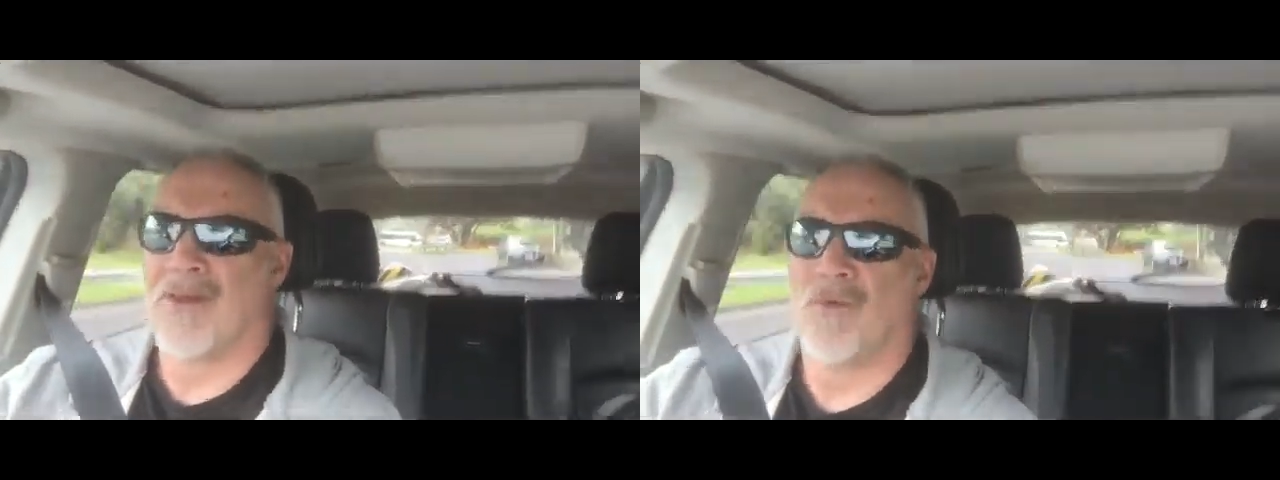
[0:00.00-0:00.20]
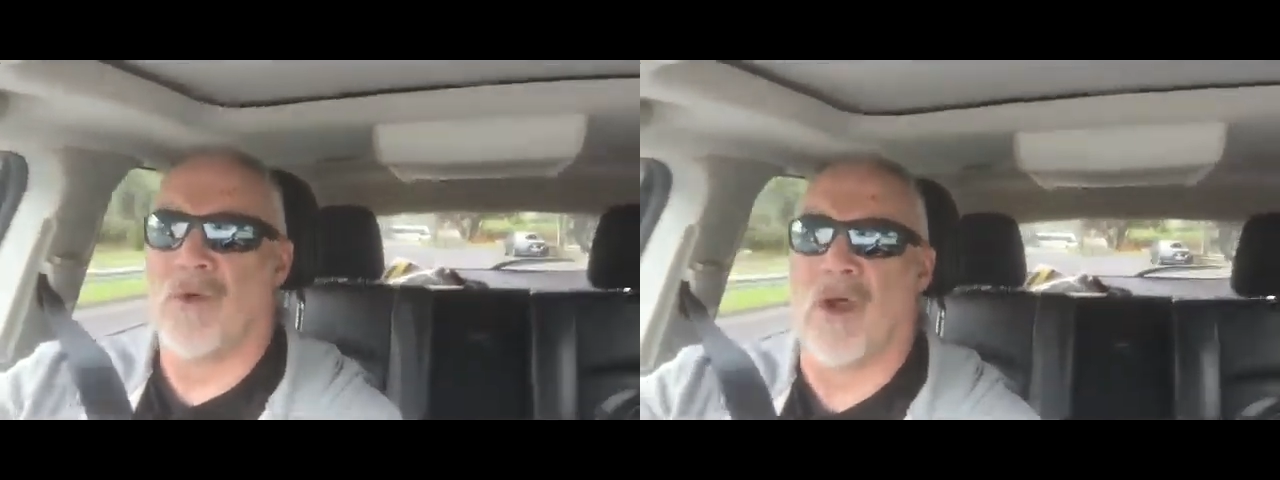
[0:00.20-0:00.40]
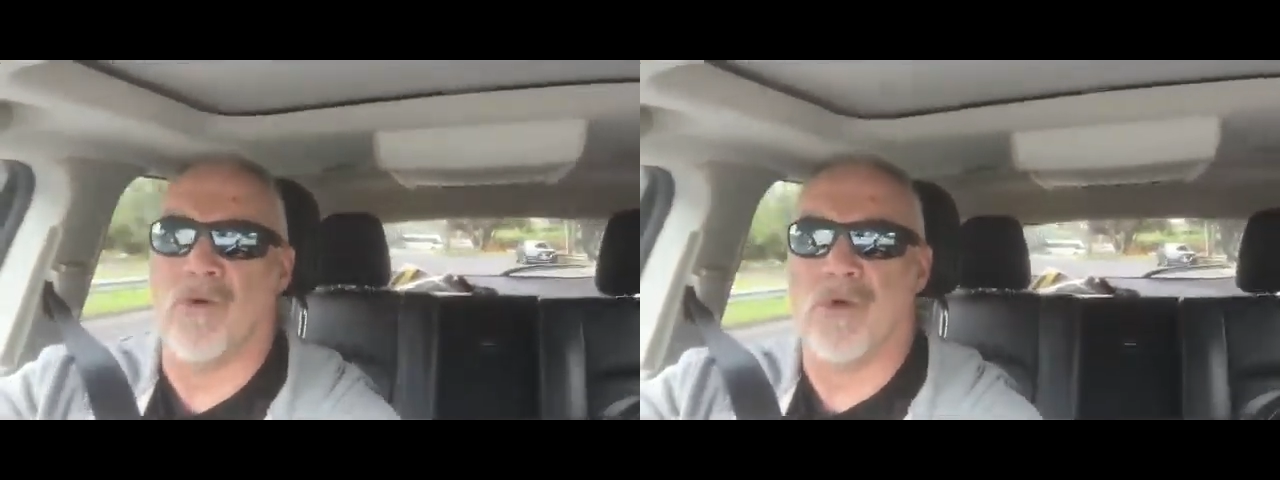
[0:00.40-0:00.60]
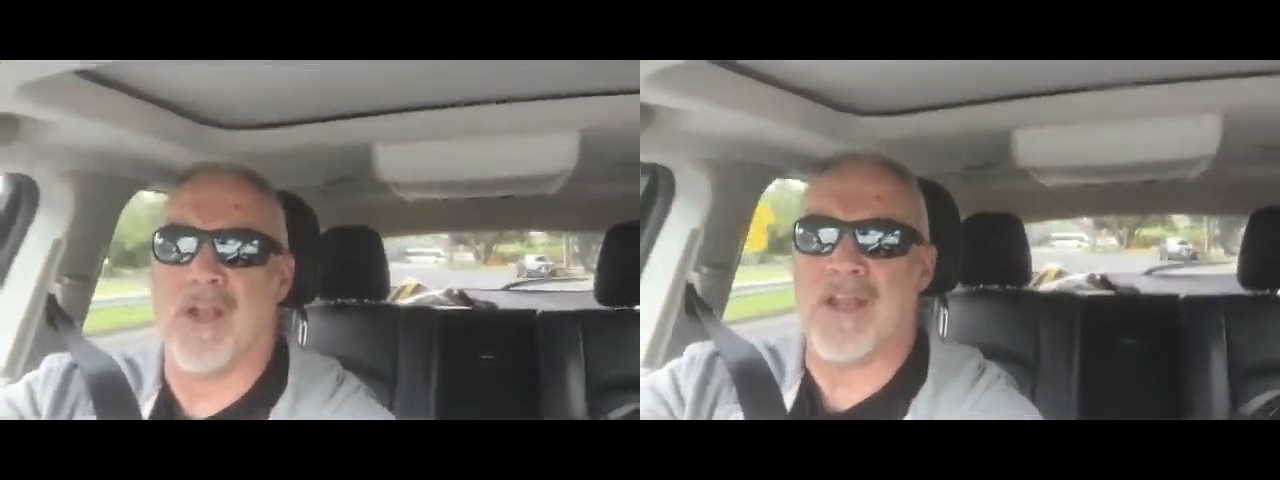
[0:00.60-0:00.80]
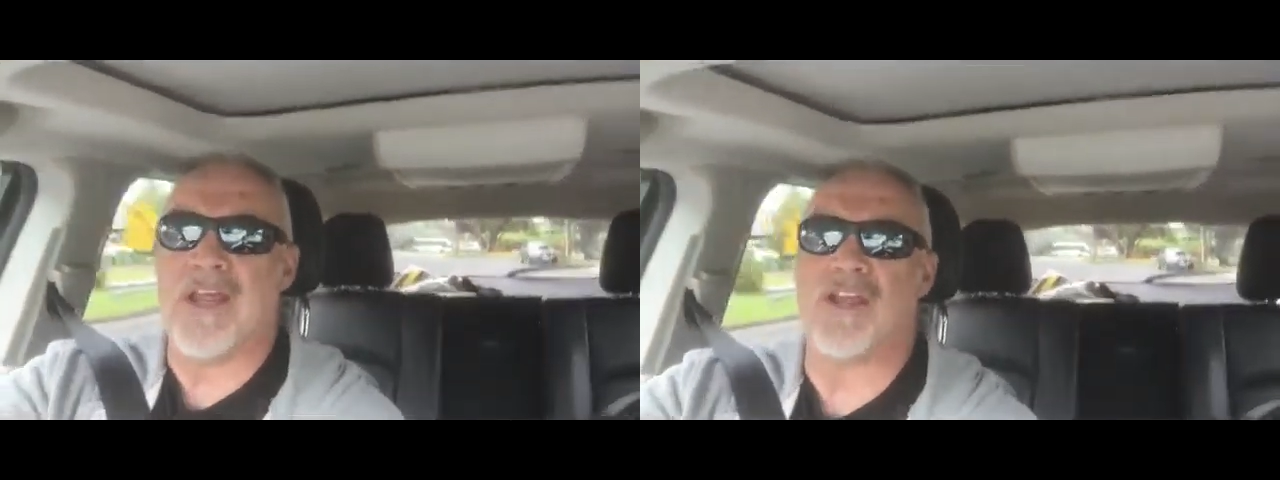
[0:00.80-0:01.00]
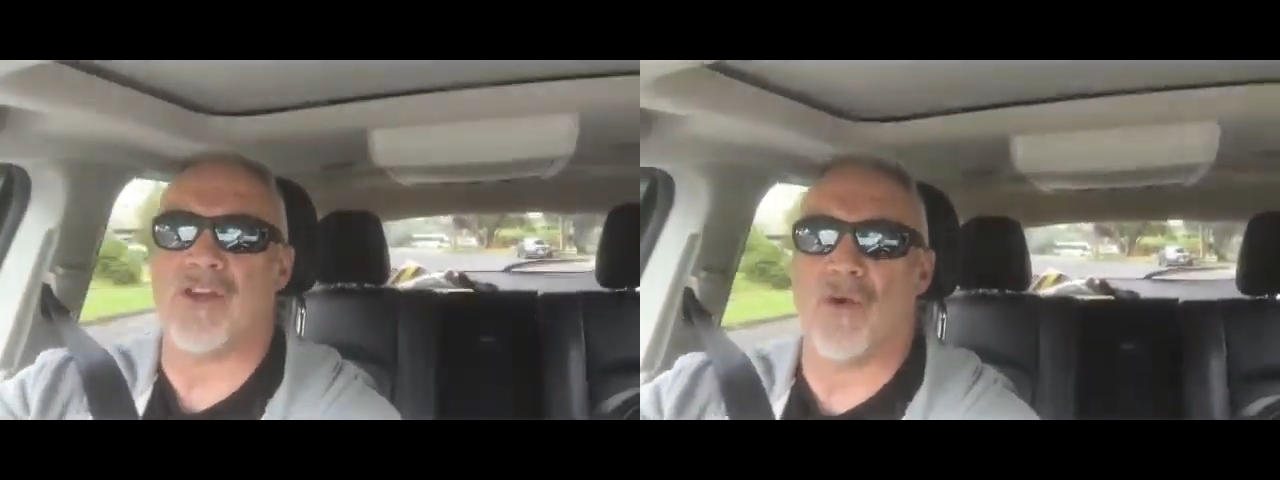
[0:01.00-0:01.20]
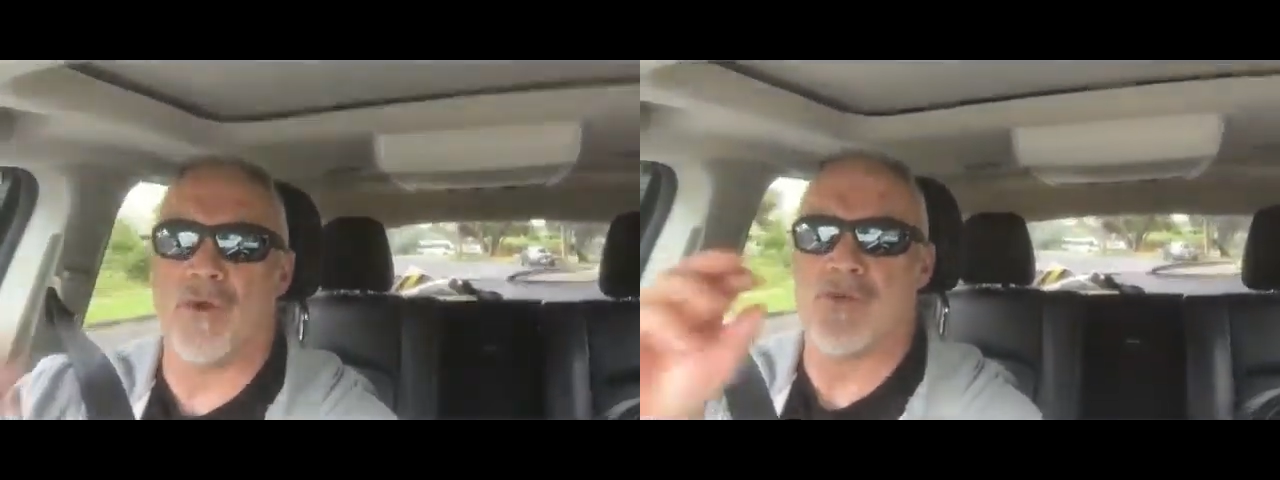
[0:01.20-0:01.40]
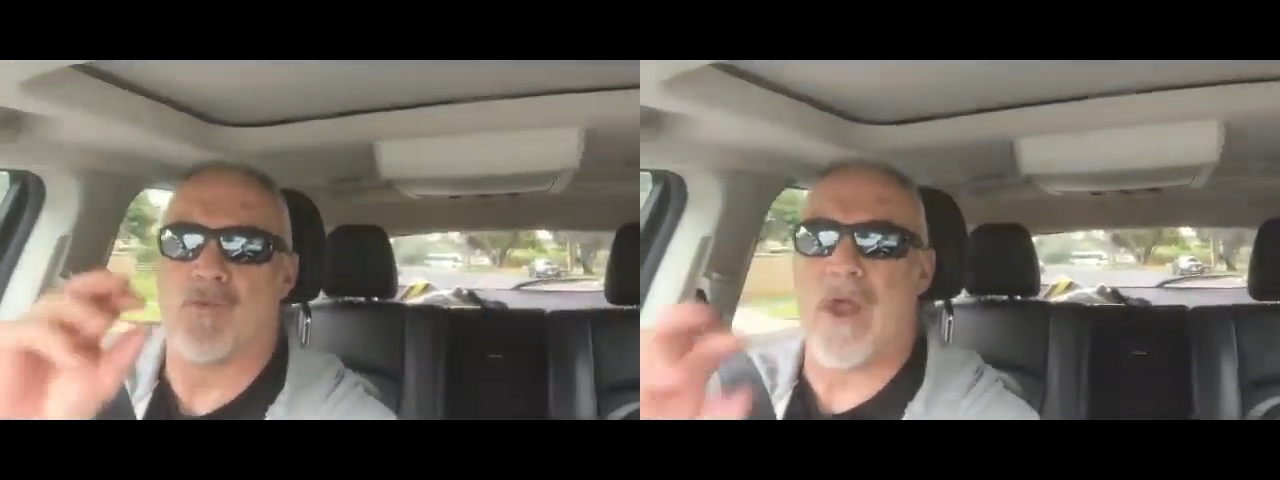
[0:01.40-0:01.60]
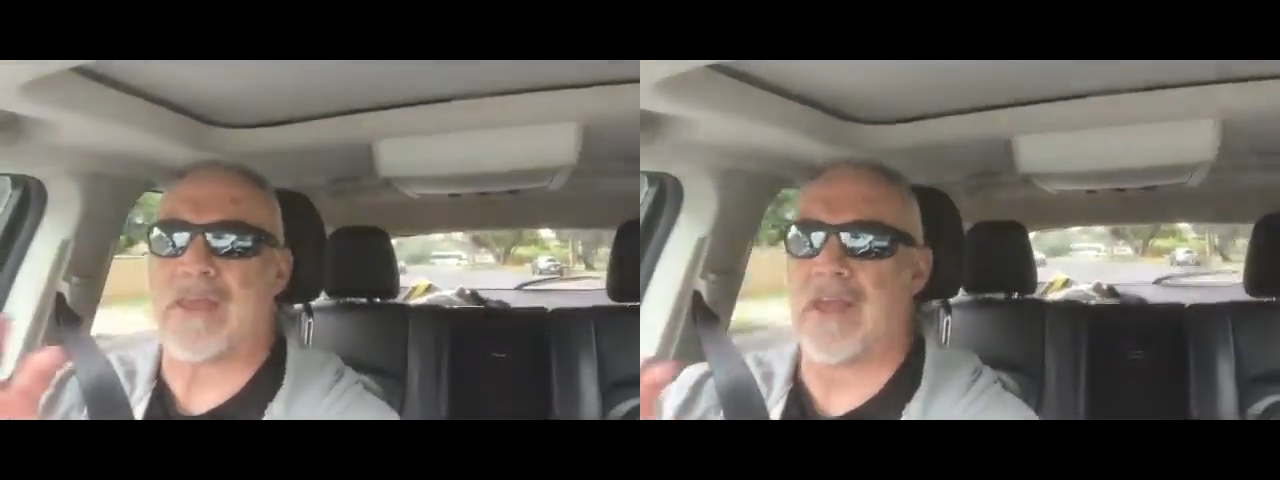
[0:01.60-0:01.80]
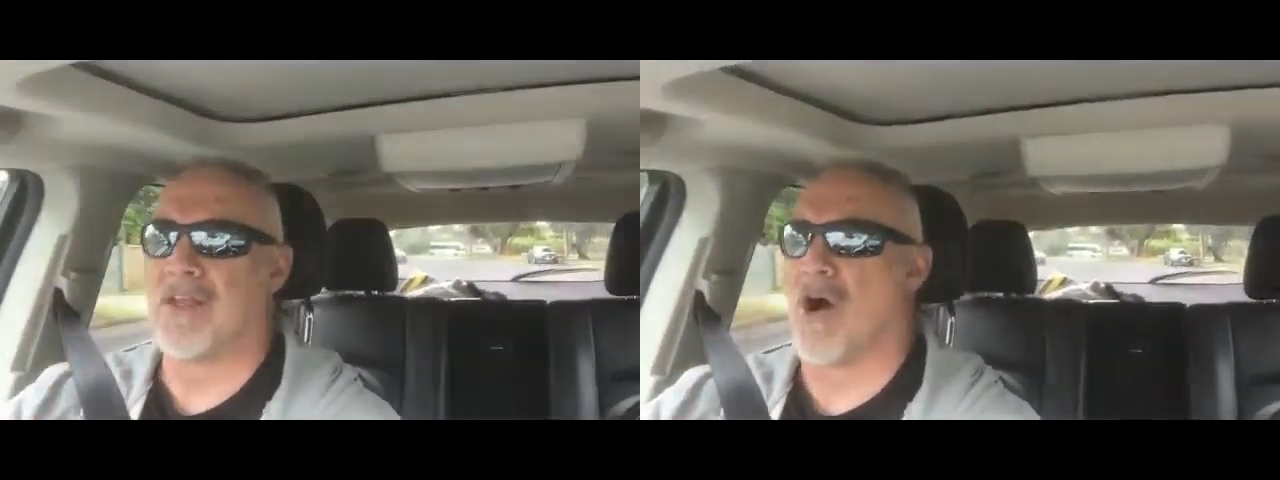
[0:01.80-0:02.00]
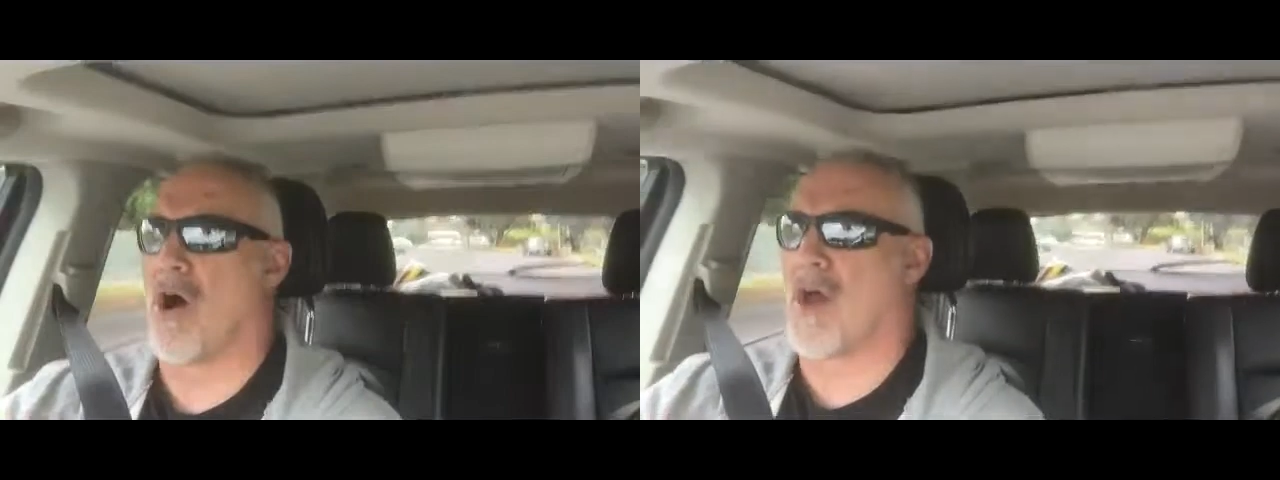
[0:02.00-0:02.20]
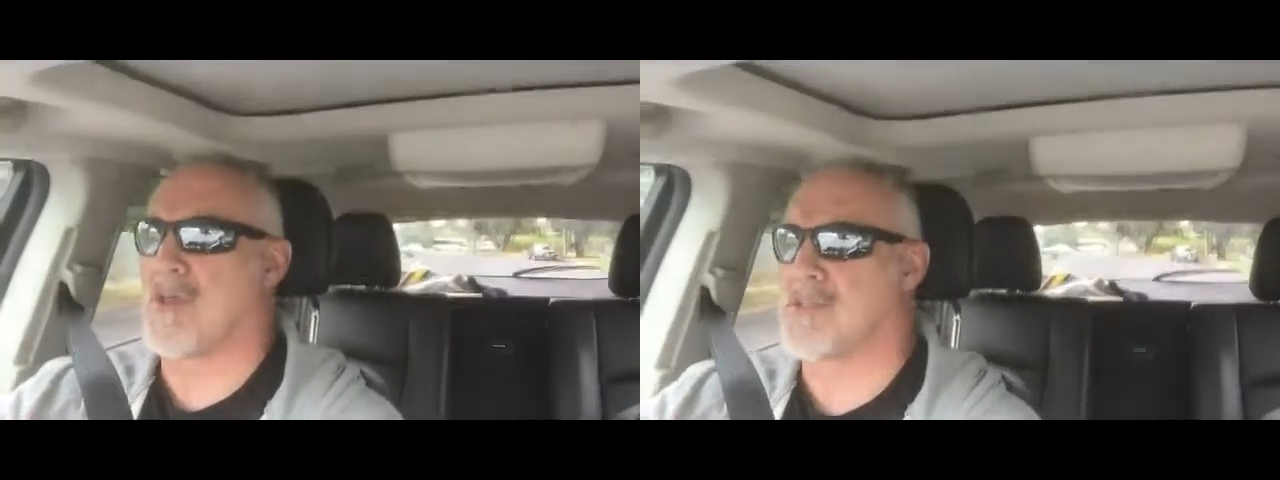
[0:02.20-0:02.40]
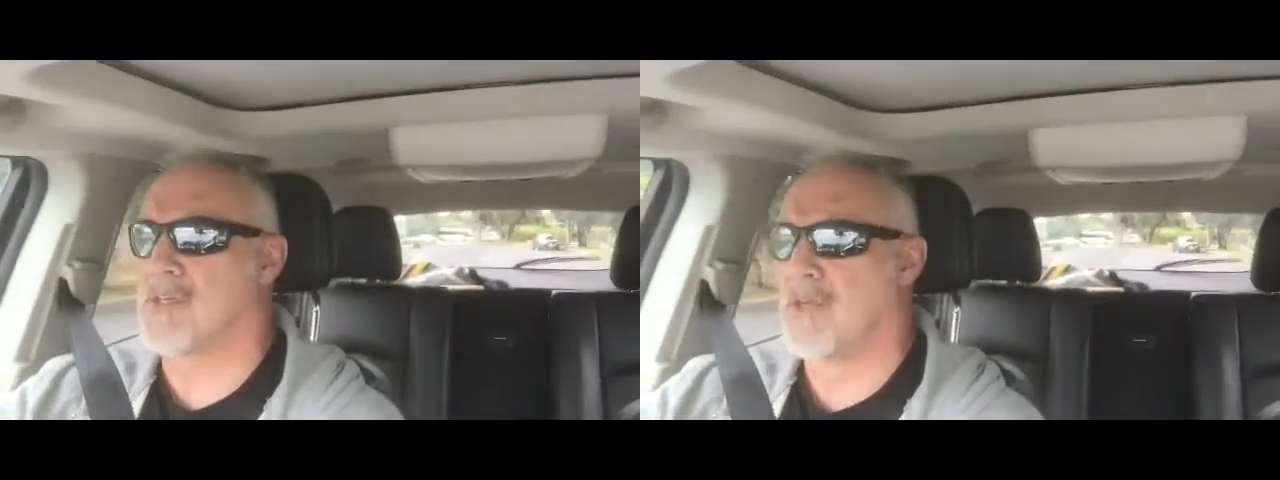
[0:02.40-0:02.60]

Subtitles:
What I really need to do is recognize